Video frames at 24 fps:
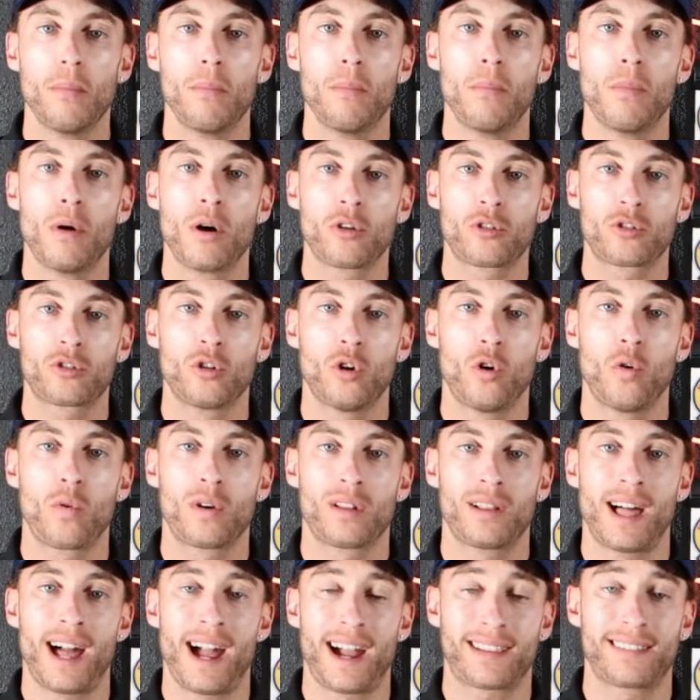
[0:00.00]
muscle
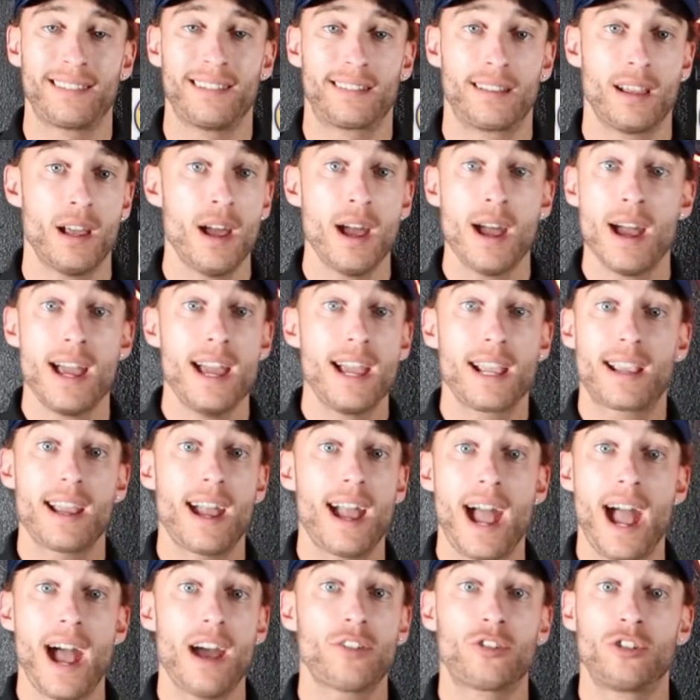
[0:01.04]
relaxant.
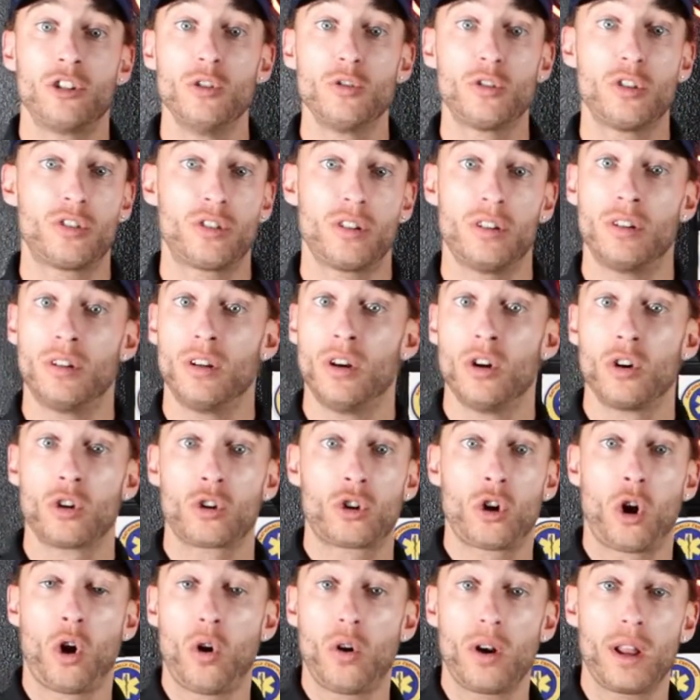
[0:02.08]
It has uses in
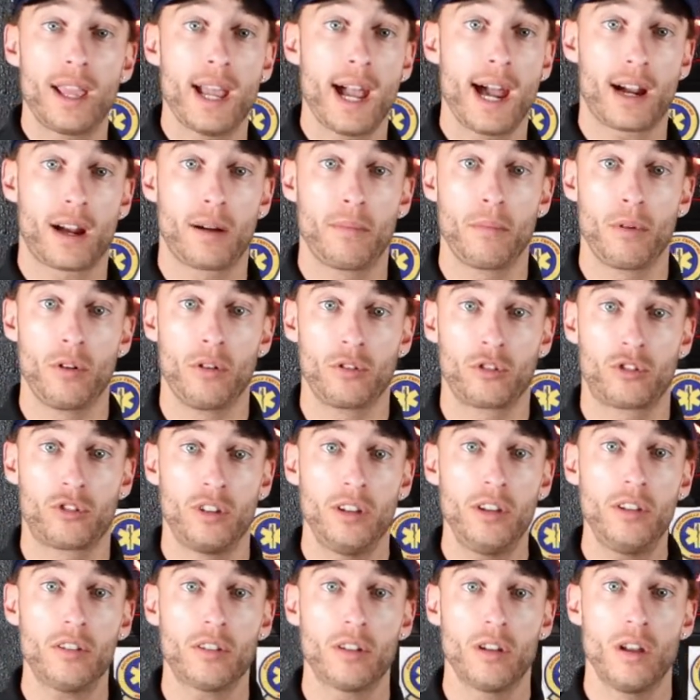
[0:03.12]
cardiac
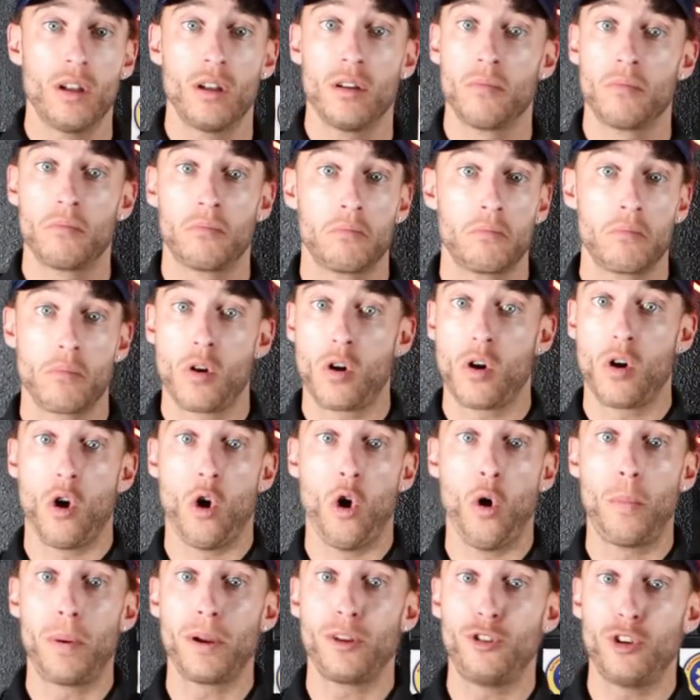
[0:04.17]
emergencies,
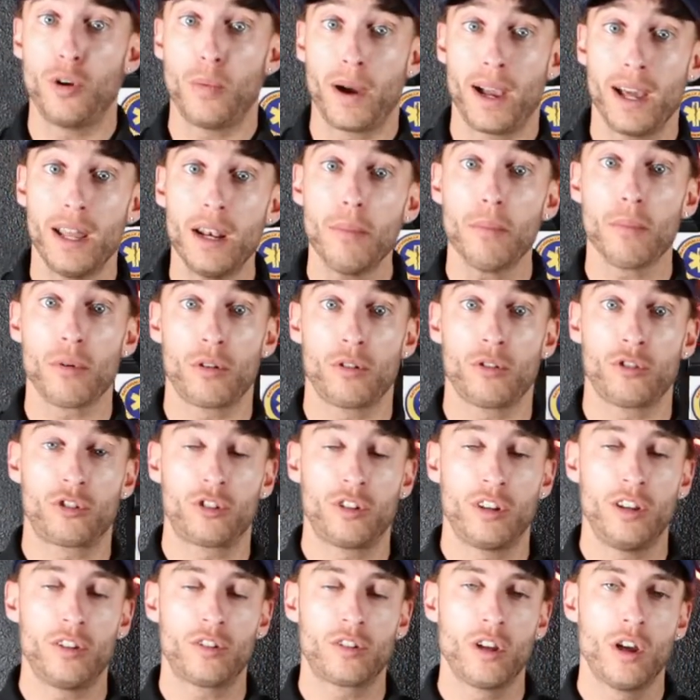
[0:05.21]
OBGYN
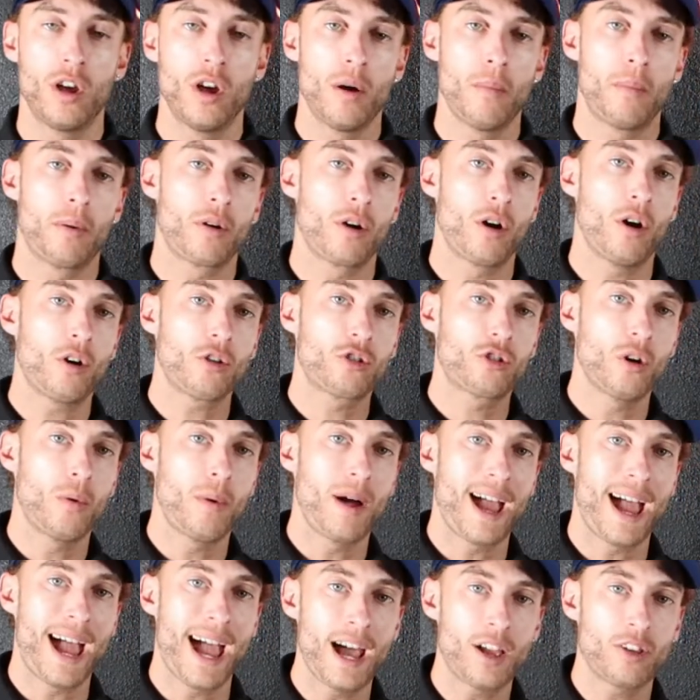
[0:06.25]
emergencies, but
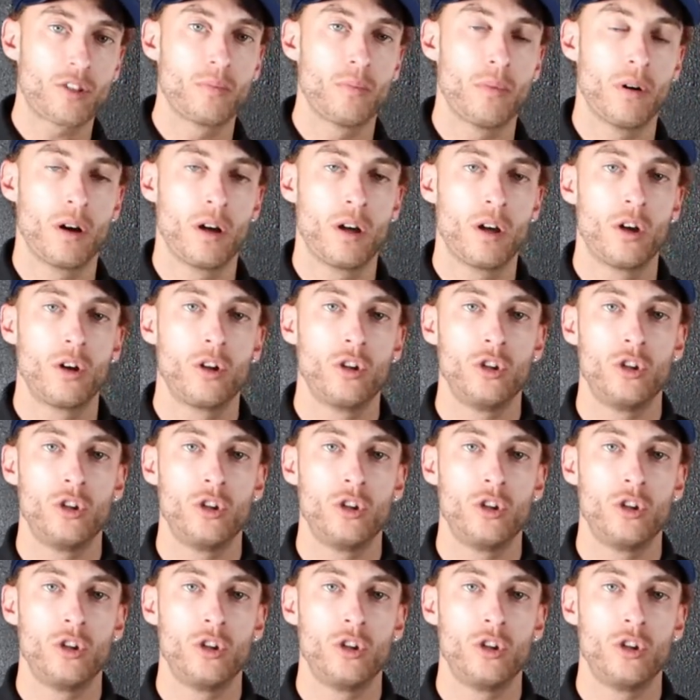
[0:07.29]
also asthma.